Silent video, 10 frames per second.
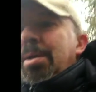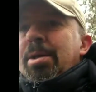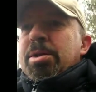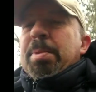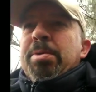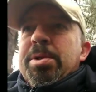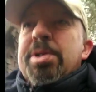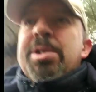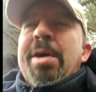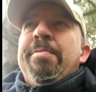Uh, spoke
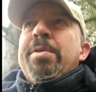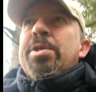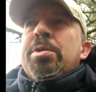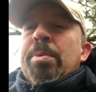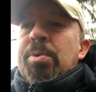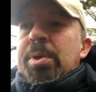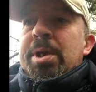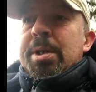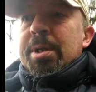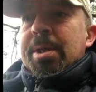to SSAFA this
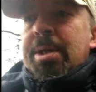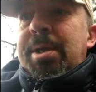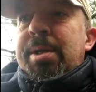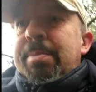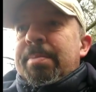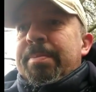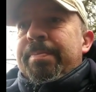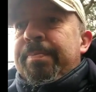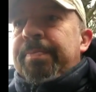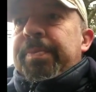morning. Um,
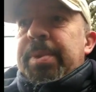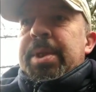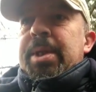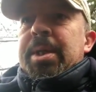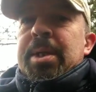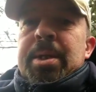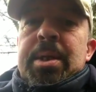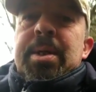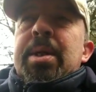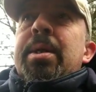
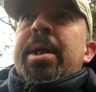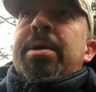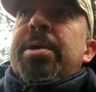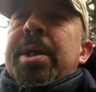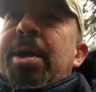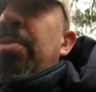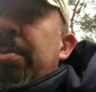they couldn't